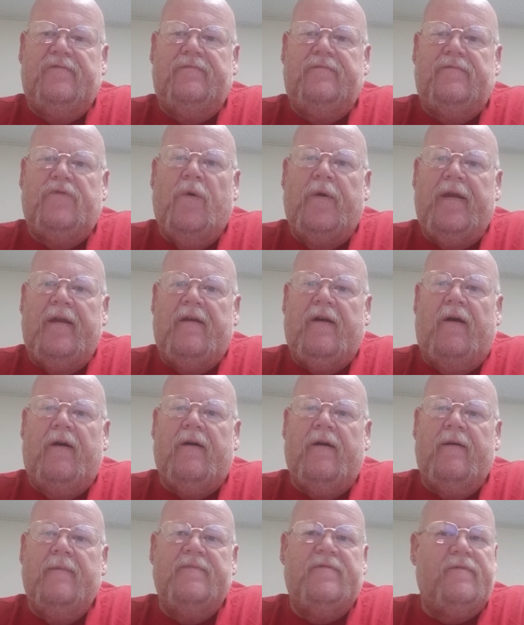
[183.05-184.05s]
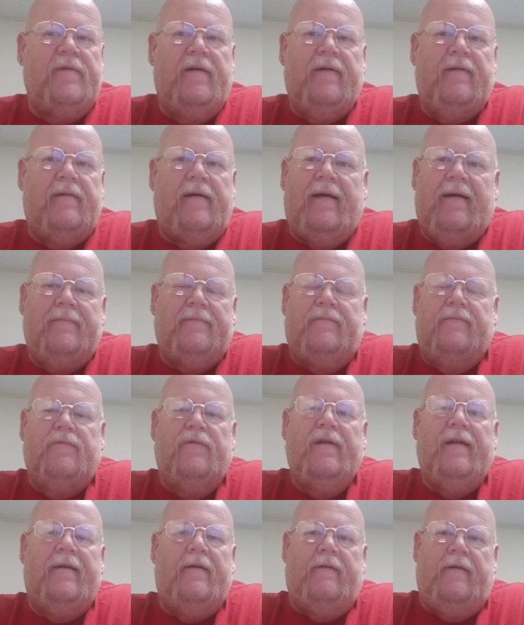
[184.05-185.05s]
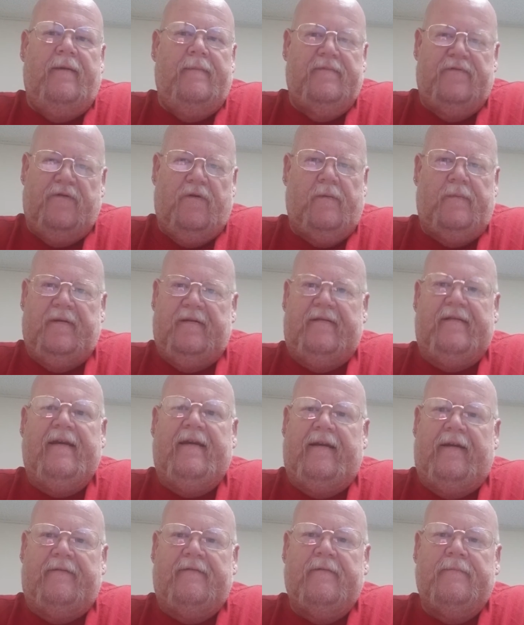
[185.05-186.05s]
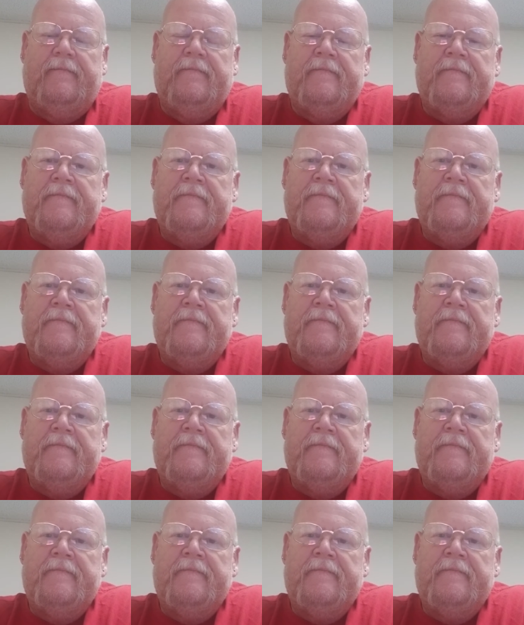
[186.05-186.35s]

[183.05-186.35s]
20 carbs, well, I'm really only absorbing 10 of them.